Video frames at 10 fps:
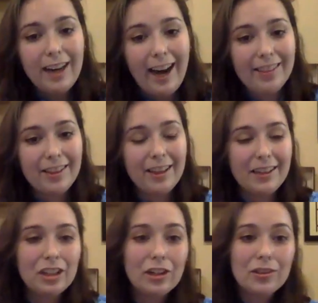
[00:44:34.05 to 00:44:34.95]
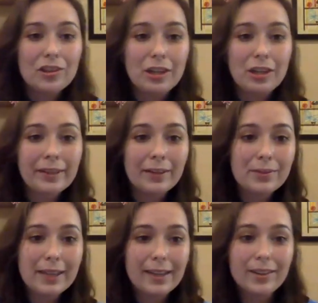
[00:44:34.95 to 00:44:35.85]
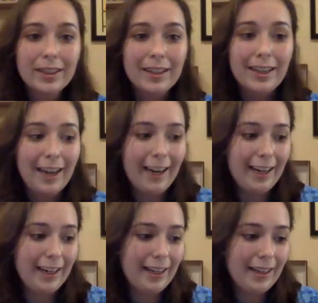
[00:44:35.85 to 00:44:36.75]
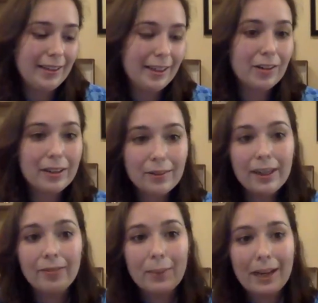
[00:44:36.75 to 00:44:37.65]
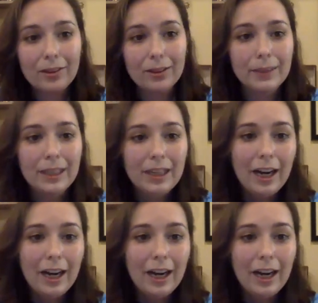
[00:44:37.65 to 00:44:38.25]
and then, you know, the sheriff comes out and they go, anyone have a bathroom?